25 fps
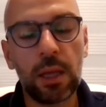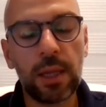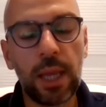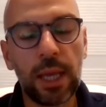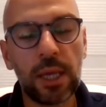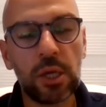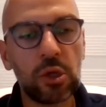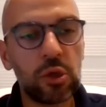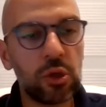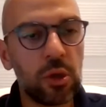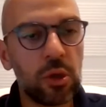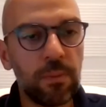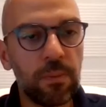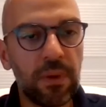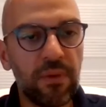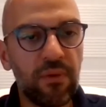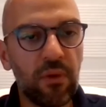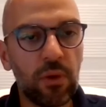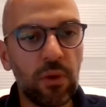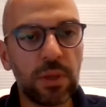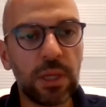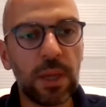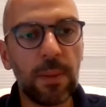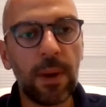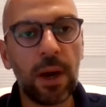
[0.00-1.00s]
they shouldn't be
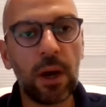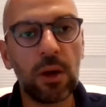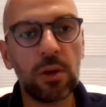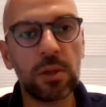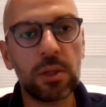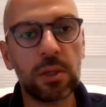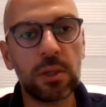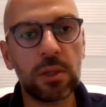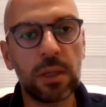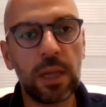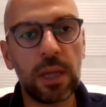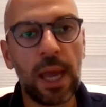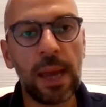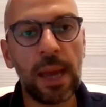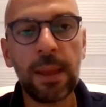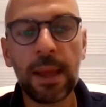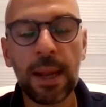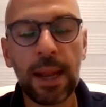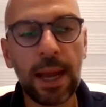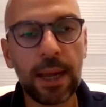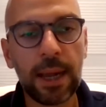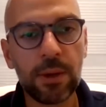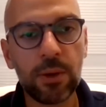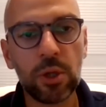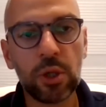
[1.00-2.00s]
worried about any
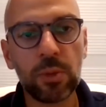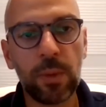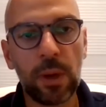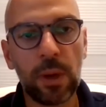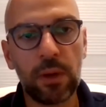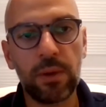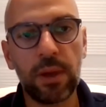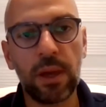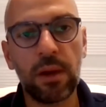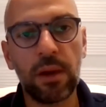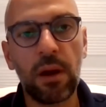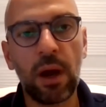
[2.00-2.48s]
language barrier.